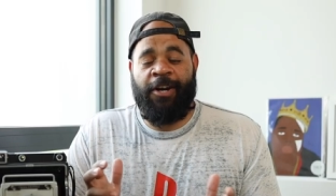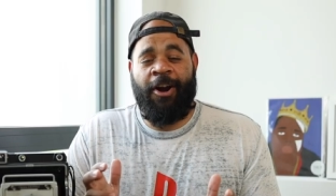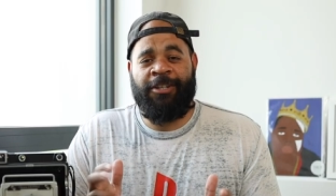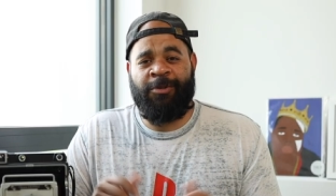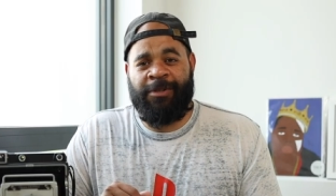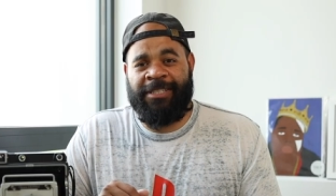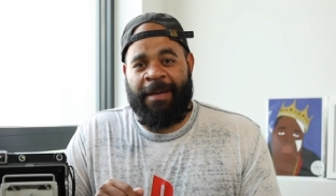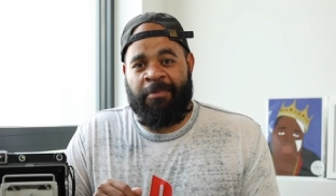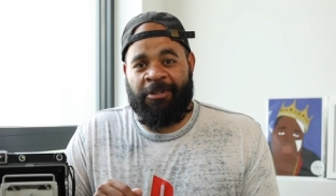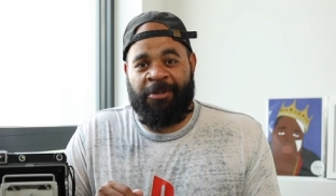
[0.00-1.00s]
All right, so wasn't
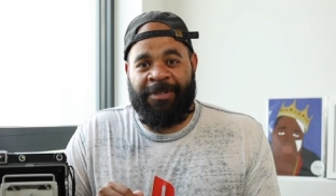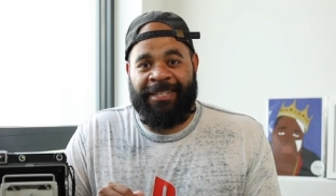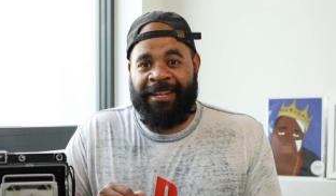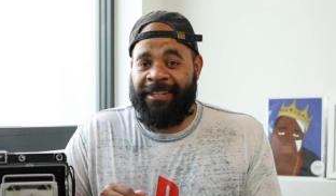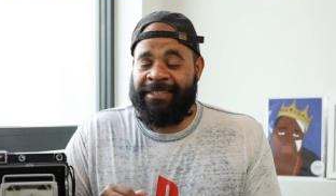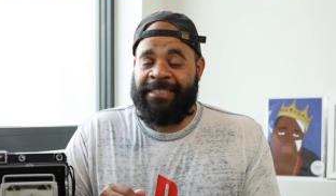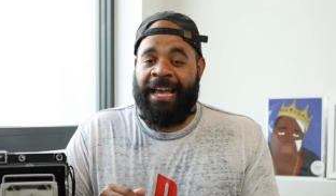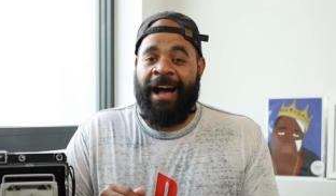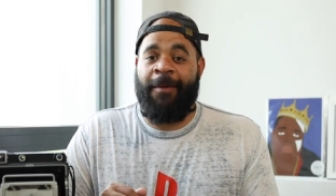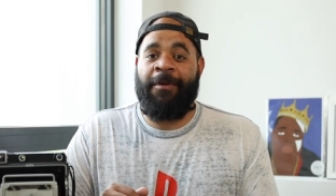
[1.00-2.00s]
that portrait ridiculous?
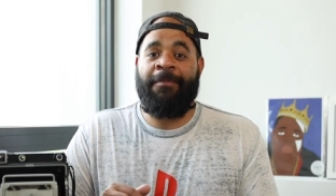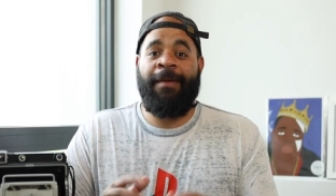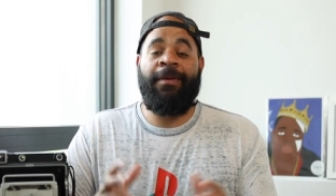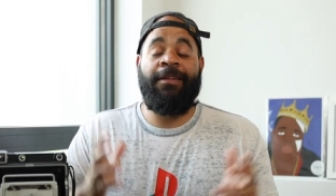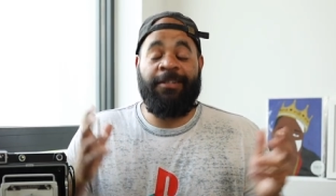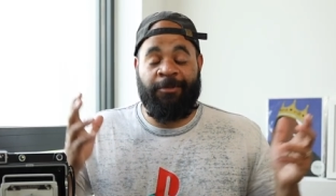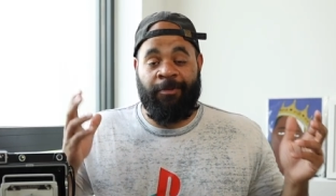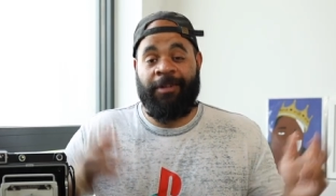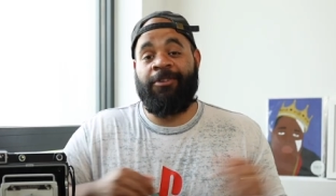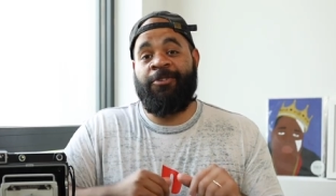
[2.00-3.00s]
Albert made me look
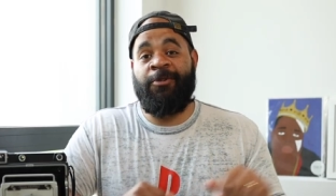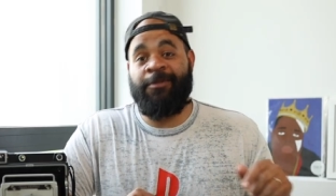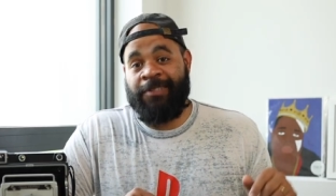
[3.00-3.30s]
real cool.